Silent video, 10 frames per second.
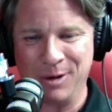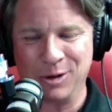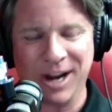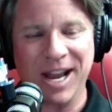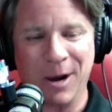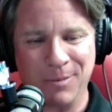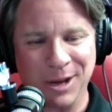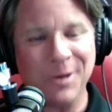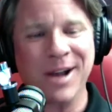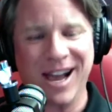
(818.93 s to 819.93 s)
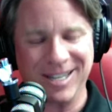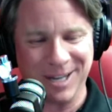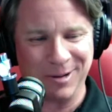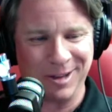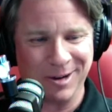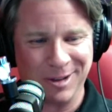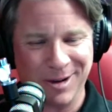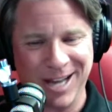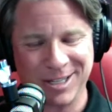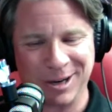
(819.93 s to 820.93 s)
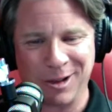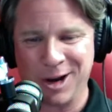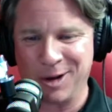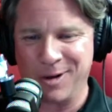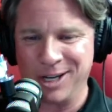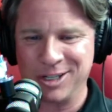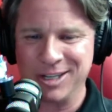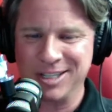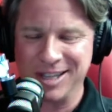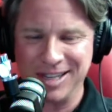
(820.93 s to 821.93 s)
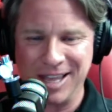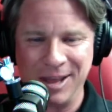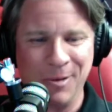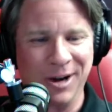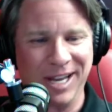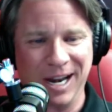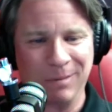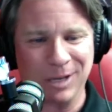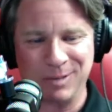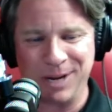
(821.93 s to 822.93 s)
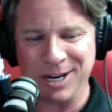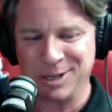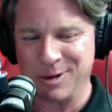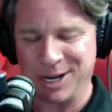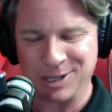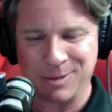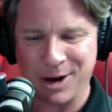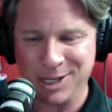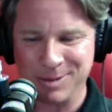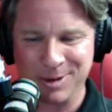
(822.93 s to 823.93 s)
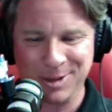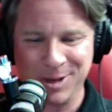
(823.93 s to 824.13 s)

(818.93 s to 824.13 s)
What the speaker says: trying to help the new guys out there. They're asking a lot of questions and they want to get up to speed as quick as possible.